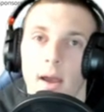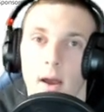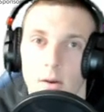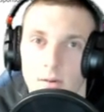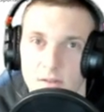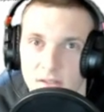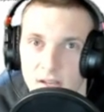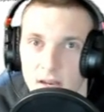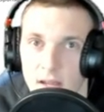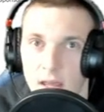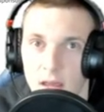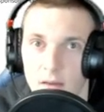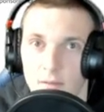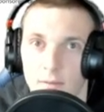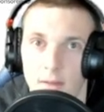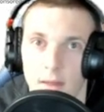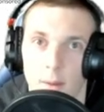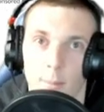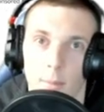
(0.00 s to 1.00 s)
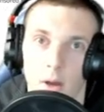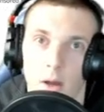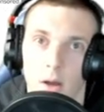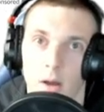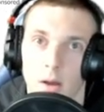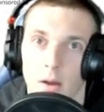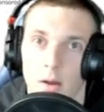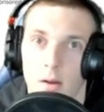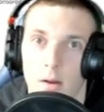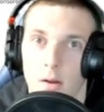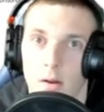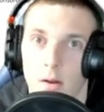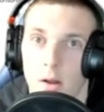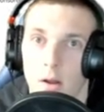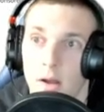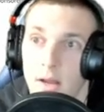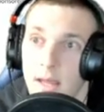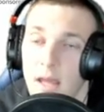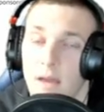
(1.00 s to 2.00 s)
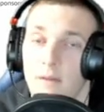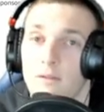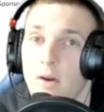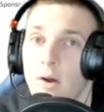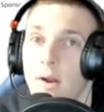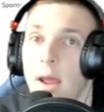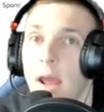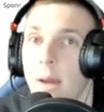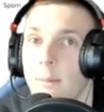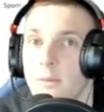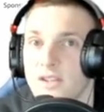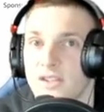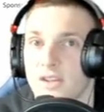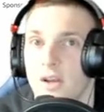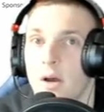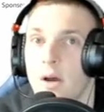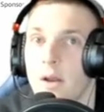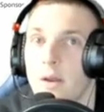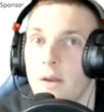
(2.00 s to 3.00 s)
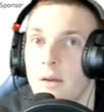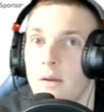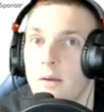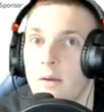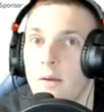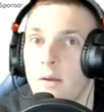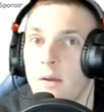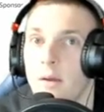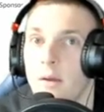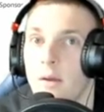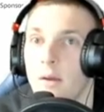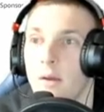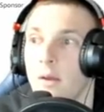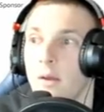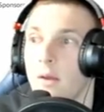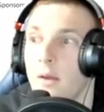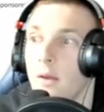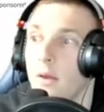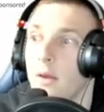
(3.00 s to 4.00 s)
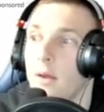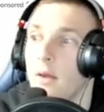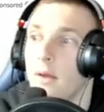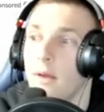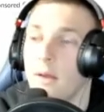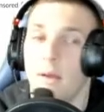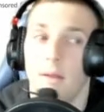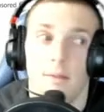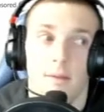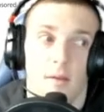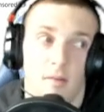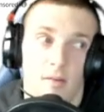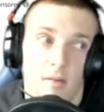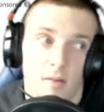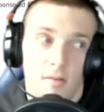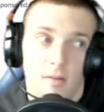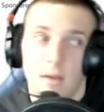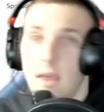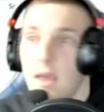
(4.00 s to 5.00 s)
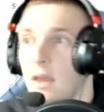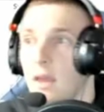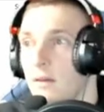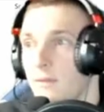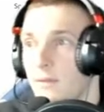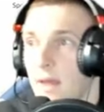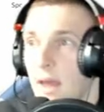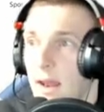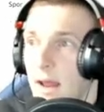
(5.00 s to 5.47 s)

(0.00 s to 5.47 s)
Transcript: I was gonna give them a a gift on Amazon. And this is the gift that